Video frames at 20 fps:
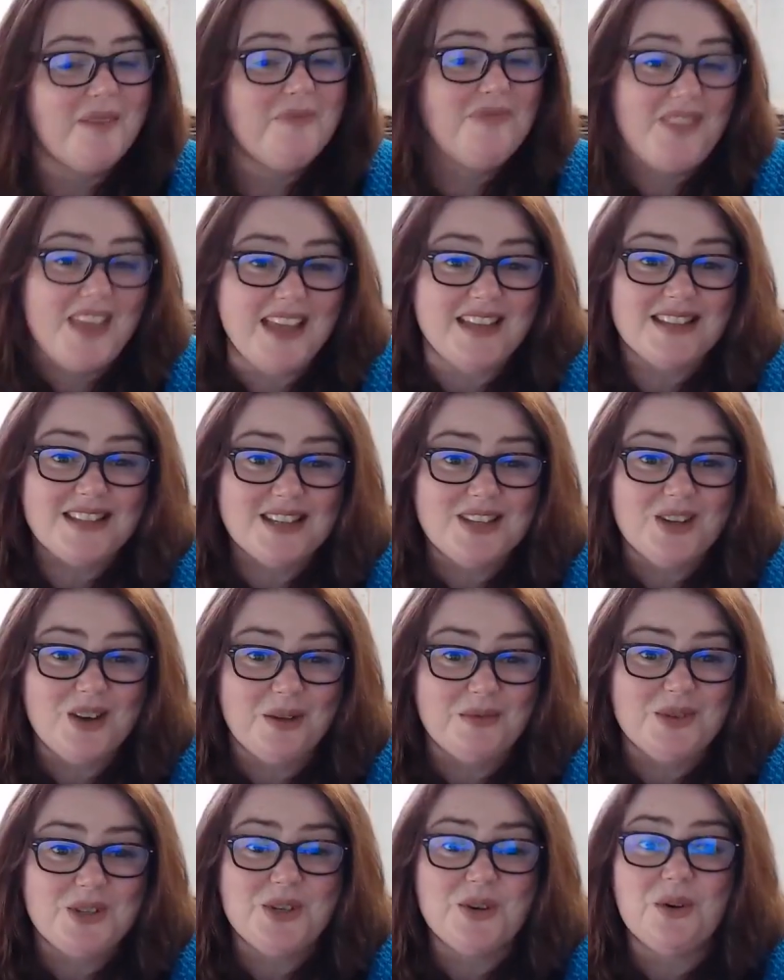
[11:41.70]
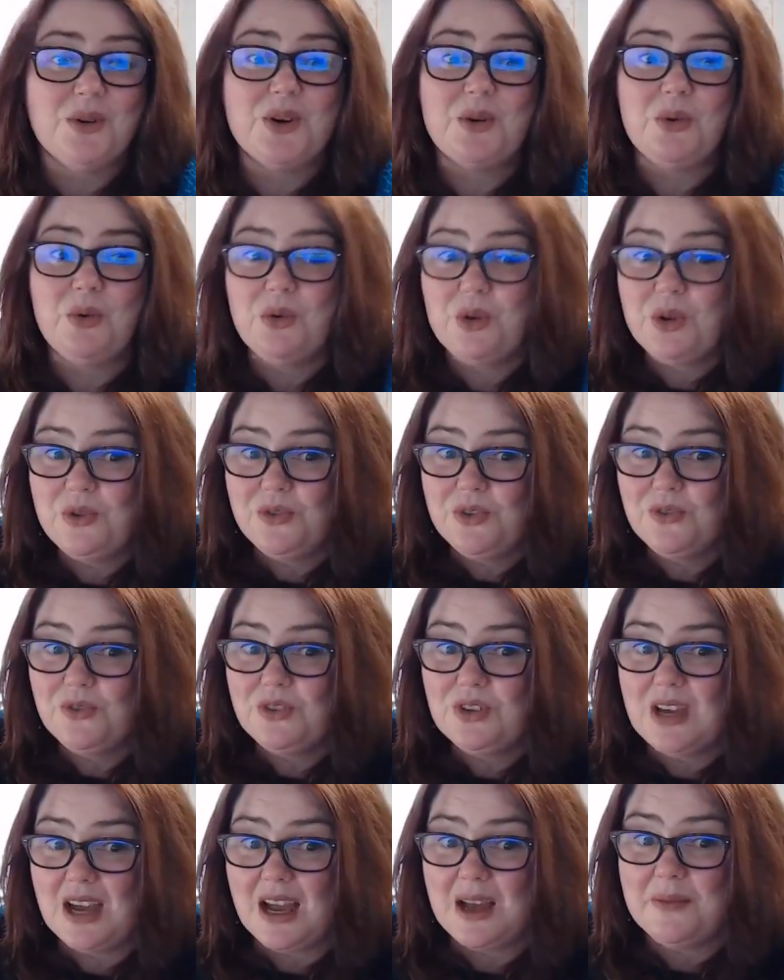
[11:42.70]
that's the time to do it. Or if
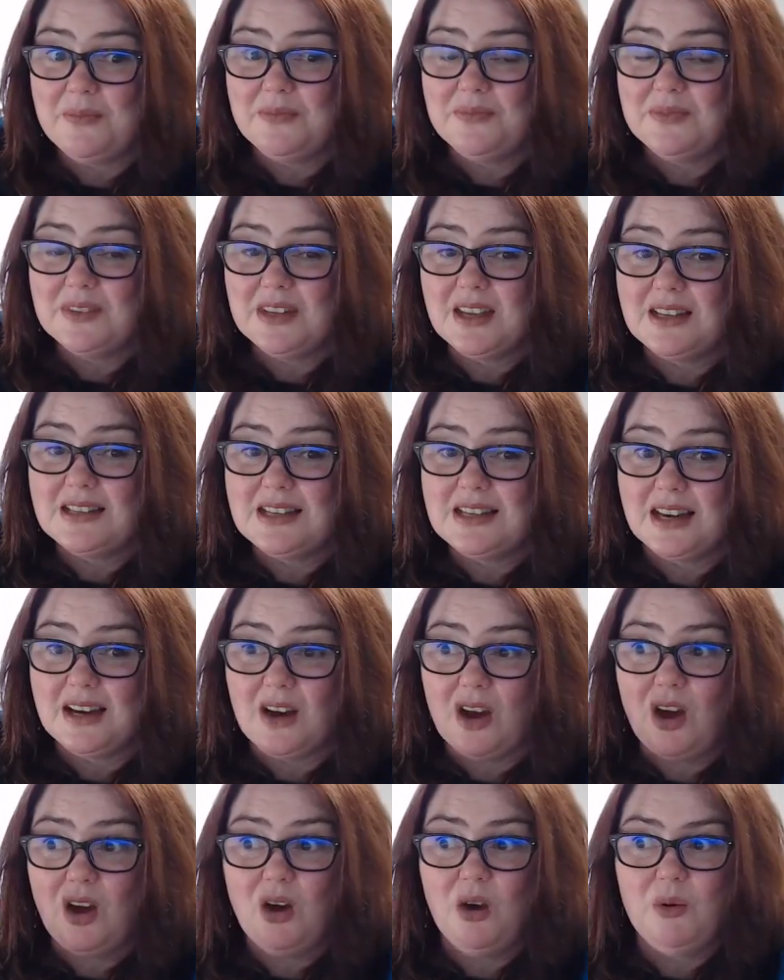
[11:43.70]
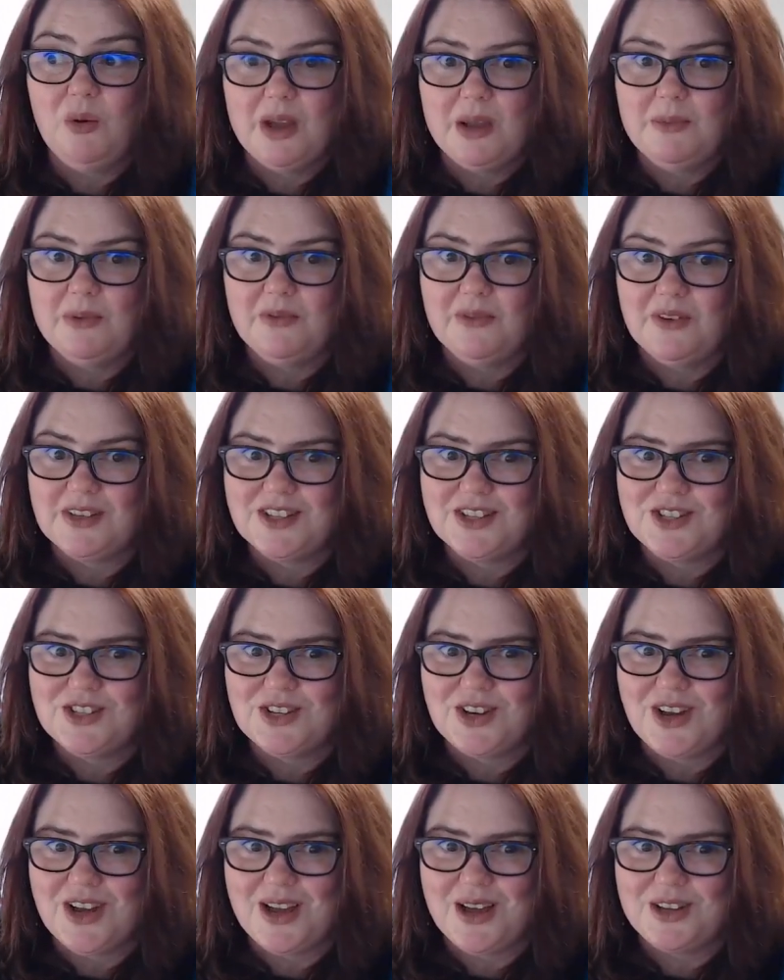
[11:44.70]
you've done a whole heap of vintage
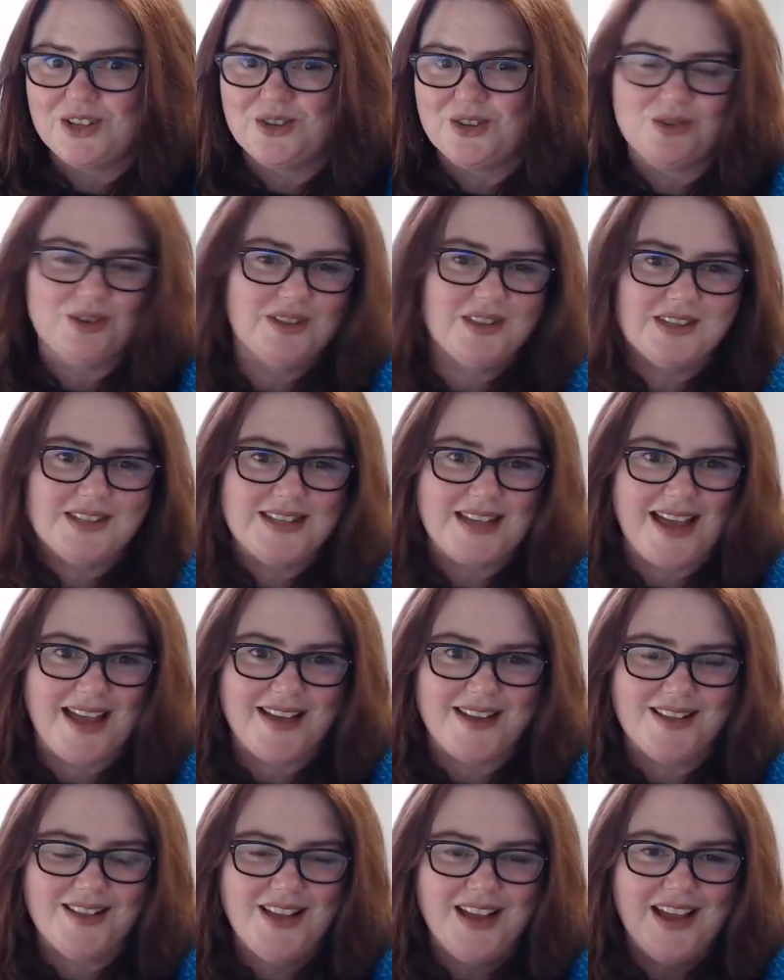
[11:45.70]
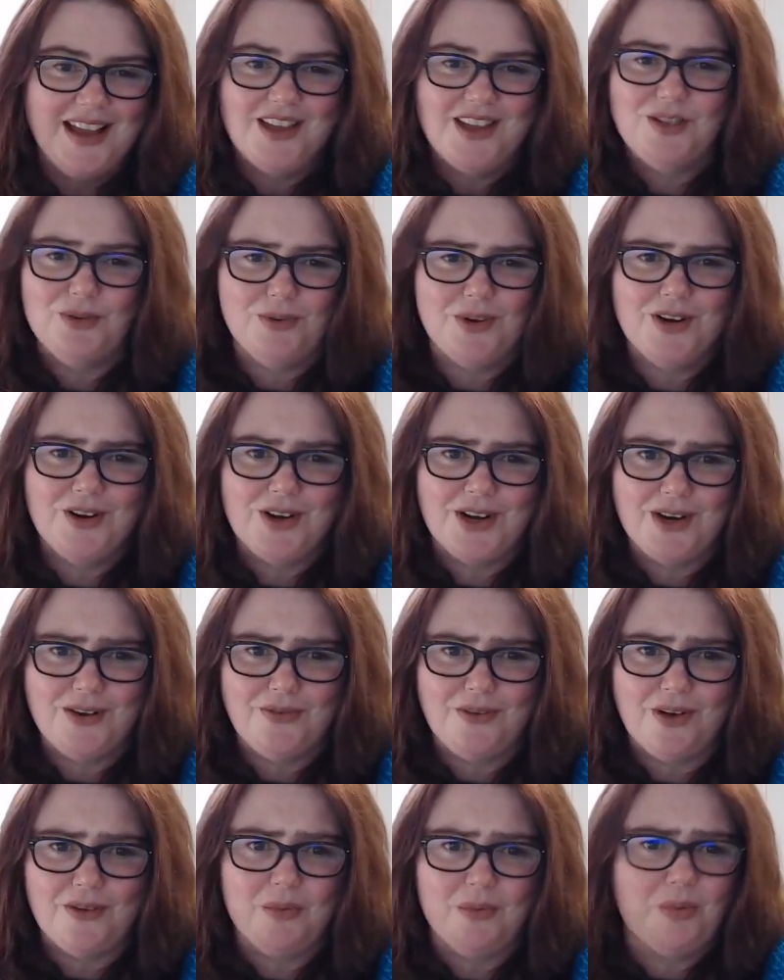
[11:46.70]
during the sale at
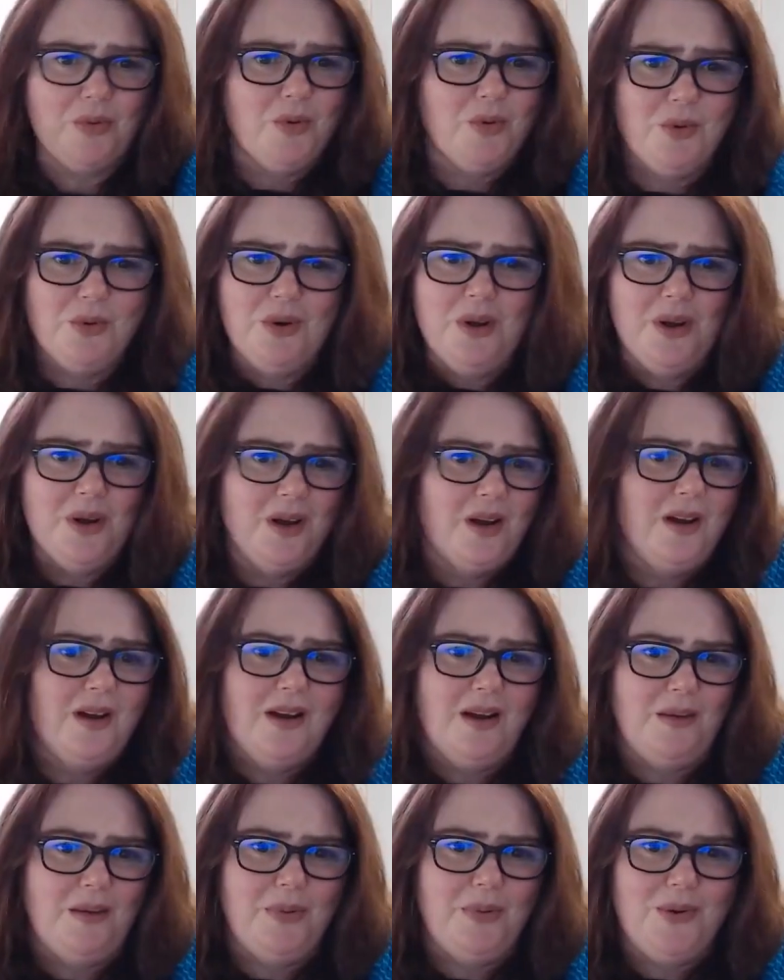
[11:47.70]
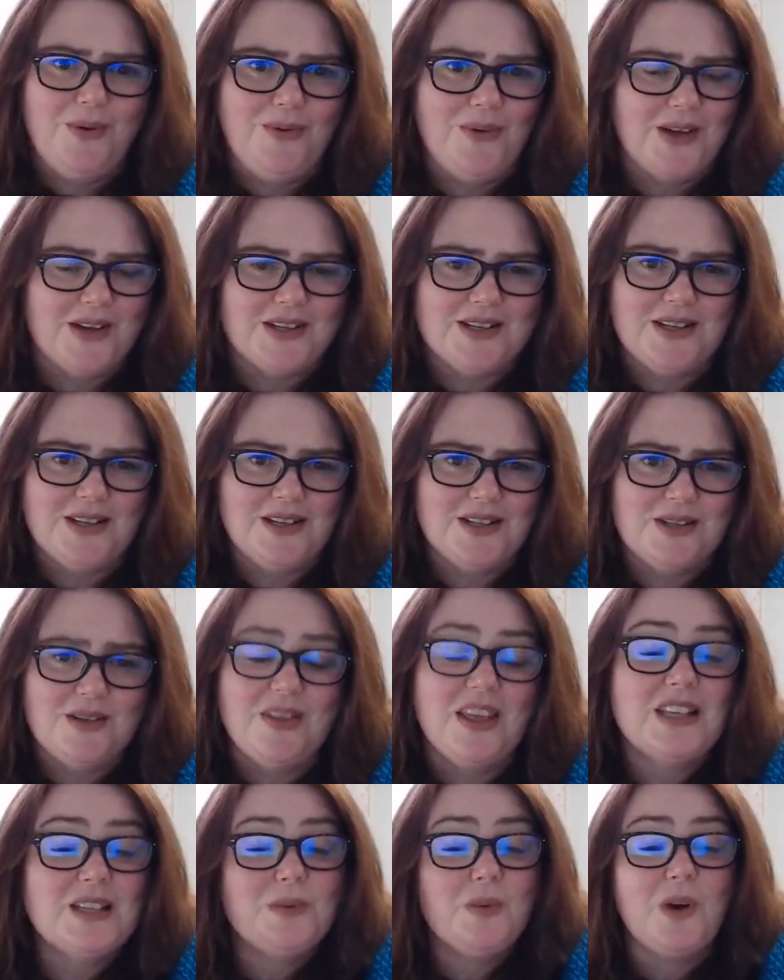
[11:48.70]
$3.95 a ball, perfect. So
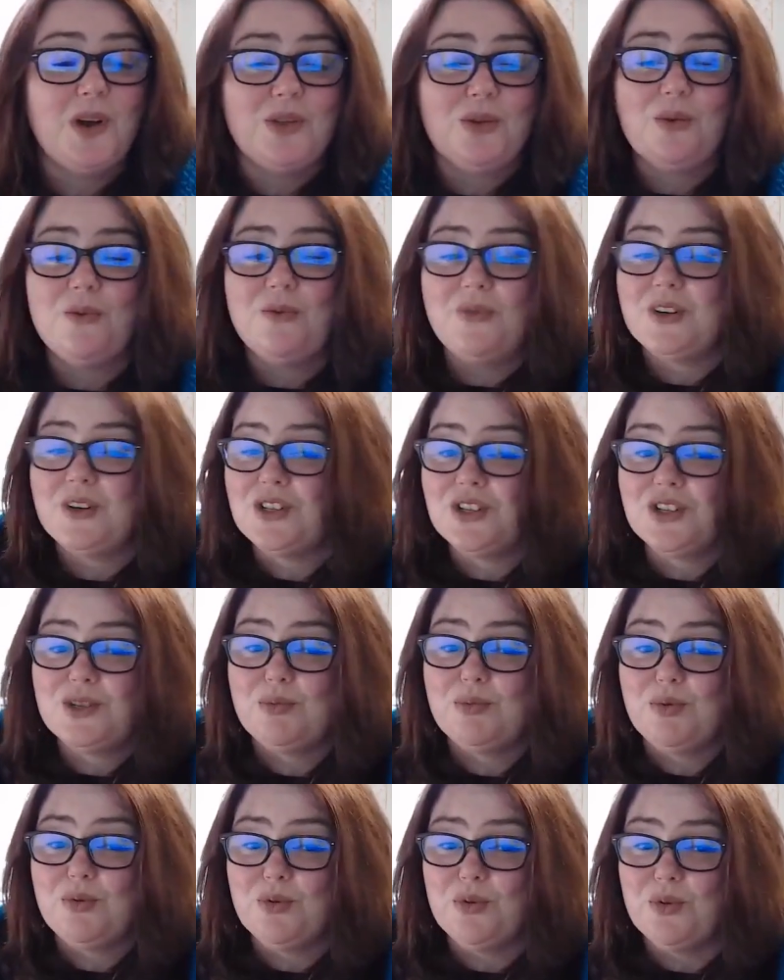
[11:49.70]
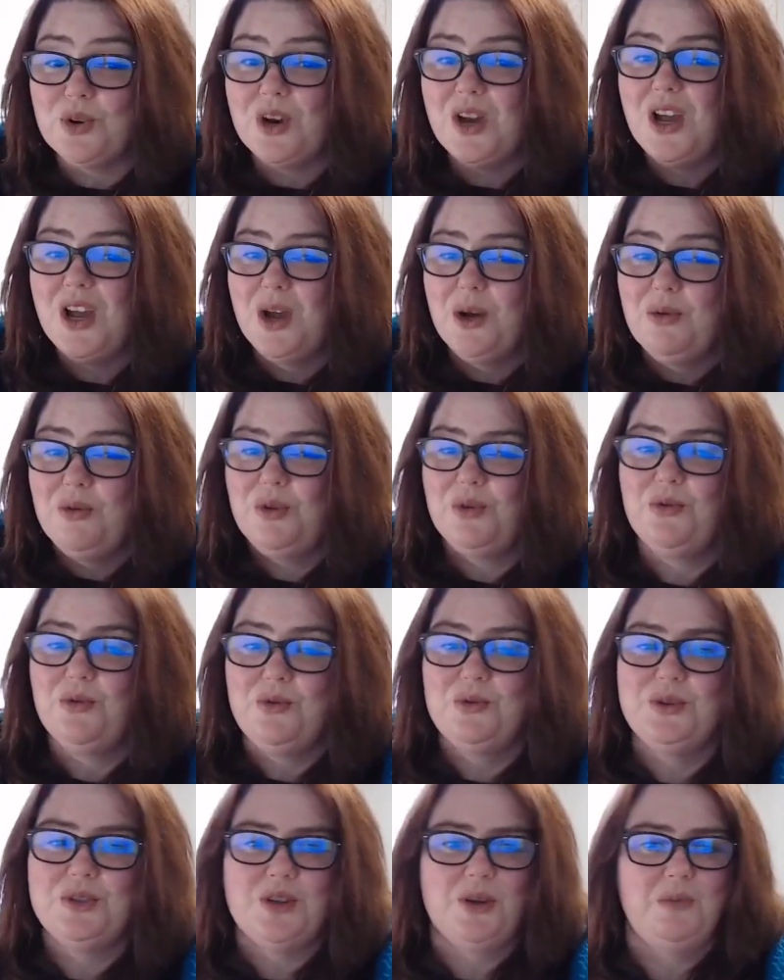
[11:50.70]
that's why I thought Vintage Abroad would
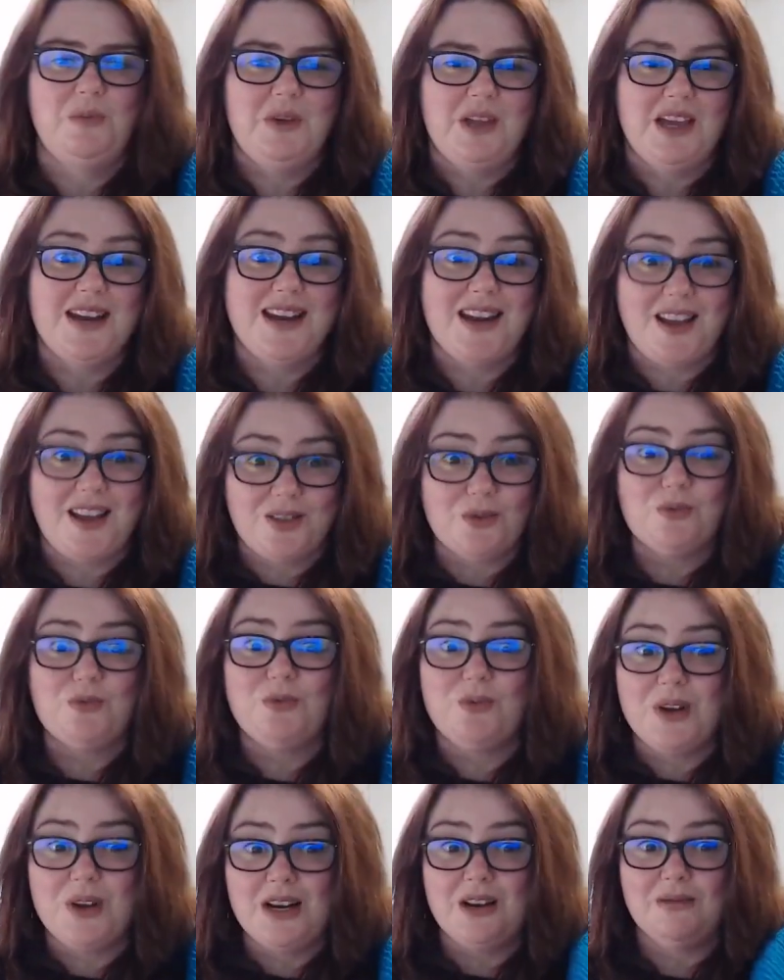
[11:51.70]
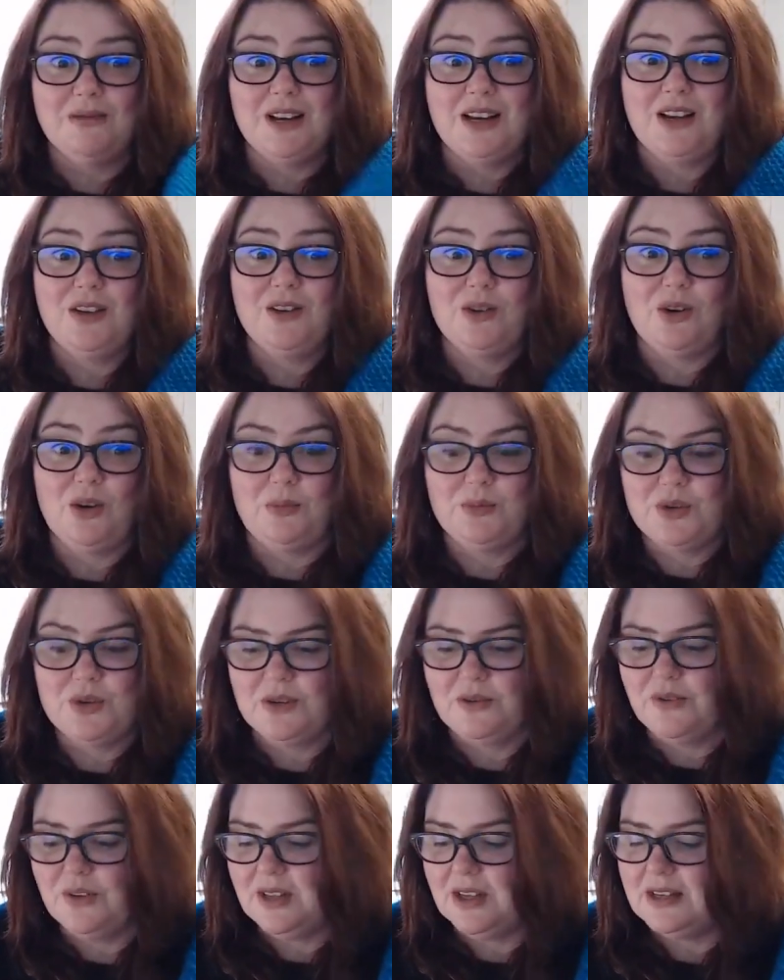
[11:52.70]
also be another really, really good
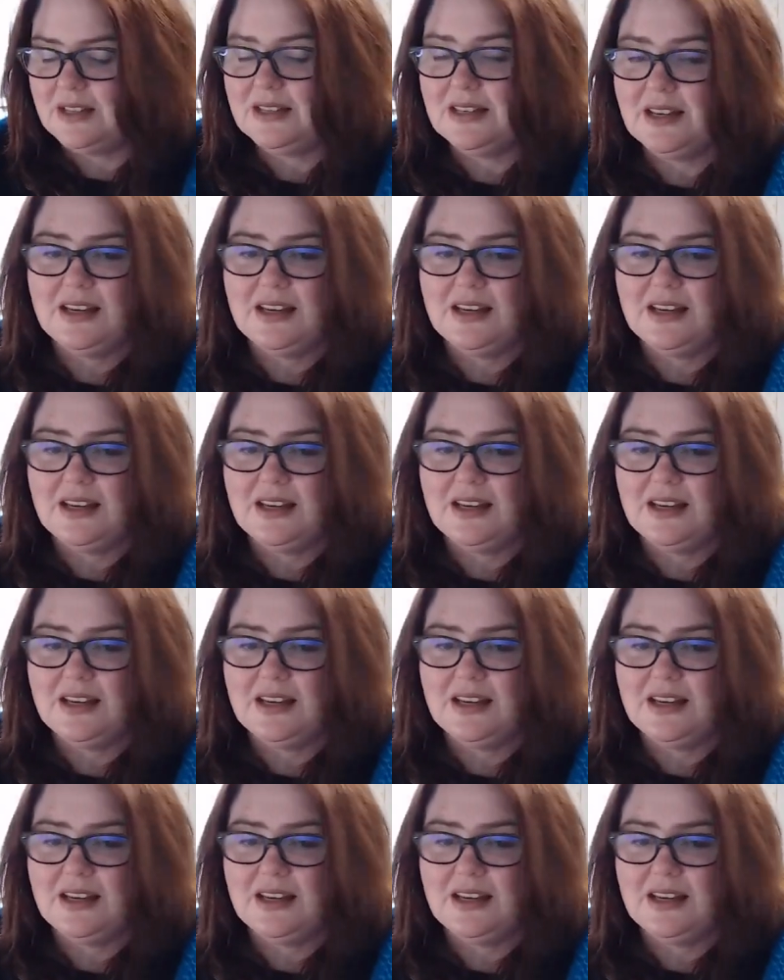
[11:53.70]
option for this.